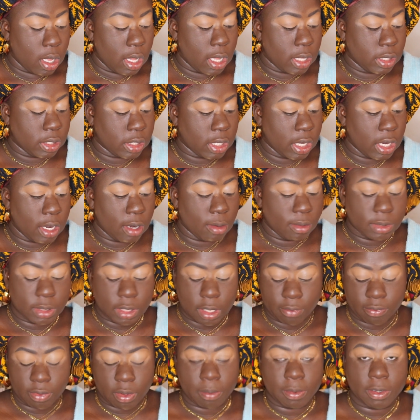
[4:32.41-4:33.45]
In terms
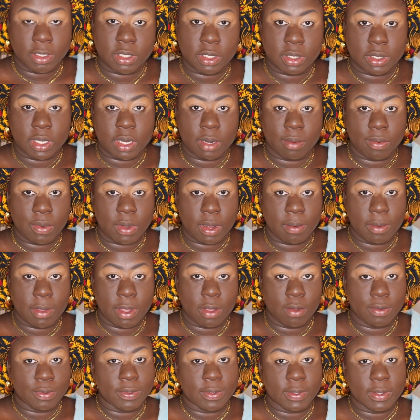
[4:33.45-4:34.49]
of the brushes that I'm going to be
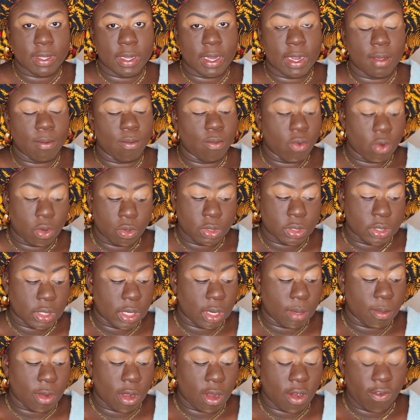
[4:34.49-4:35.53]
using today, most of
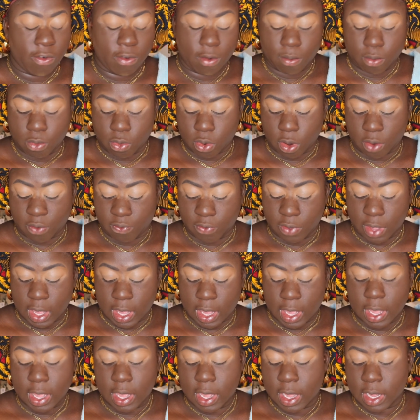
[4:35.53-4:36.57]
them are from
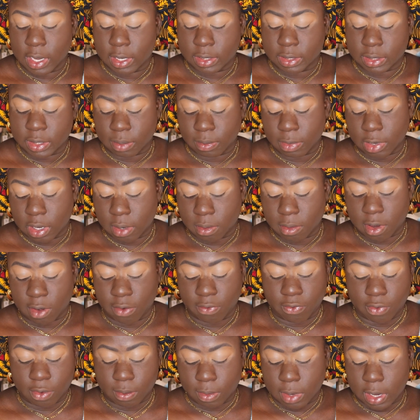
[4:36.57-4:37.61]
Morphe, and some of them are
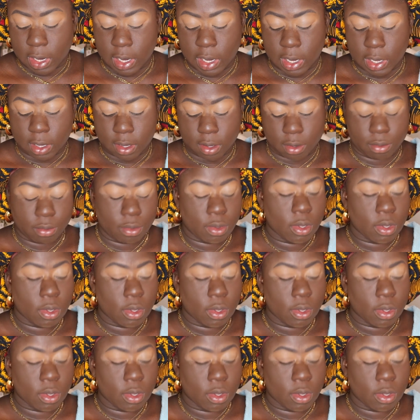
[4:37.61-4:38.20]
from like